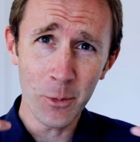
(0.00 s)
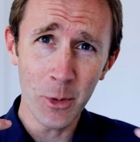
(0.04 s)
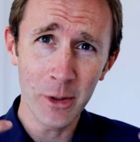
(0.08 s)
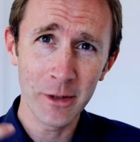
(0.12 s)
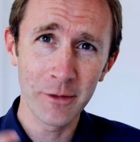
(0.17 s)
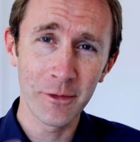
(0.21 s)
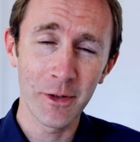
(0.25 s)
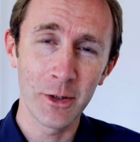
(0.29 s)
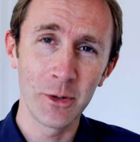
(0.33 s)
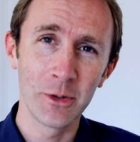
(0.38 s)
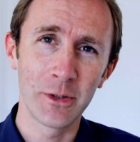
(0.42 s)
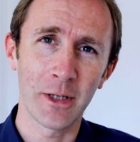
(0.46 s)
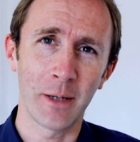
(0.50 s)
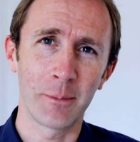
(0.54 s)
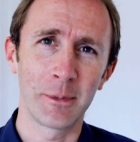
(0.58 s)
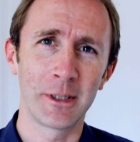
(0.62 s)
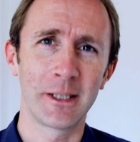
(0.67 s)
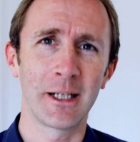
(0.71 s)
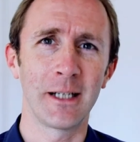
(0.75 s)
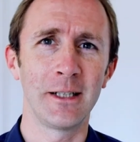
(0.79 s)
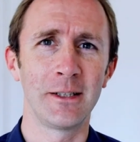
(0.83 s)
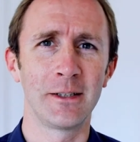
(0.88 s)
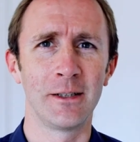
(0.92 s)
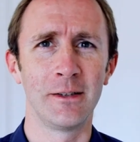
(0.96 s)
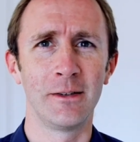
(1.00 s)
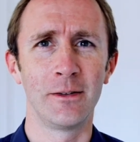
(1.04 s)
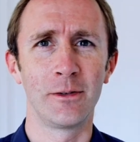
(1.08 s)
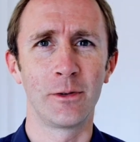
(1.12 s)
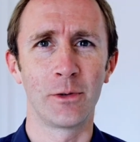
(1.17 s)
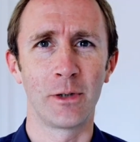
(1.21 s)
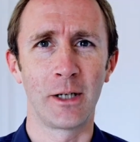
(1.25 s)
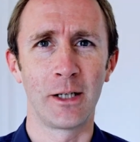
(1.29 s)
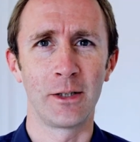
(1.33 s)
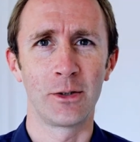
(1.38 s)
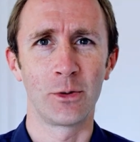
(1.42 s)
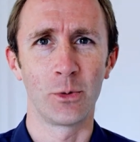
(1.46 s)
one of those application
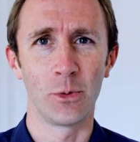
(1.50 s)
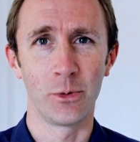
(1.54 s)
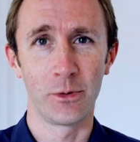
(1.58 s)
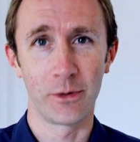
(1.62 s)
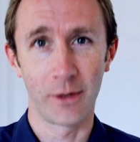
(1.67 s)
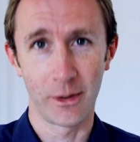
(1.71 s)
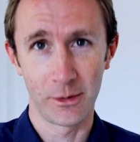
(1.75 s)
credentials,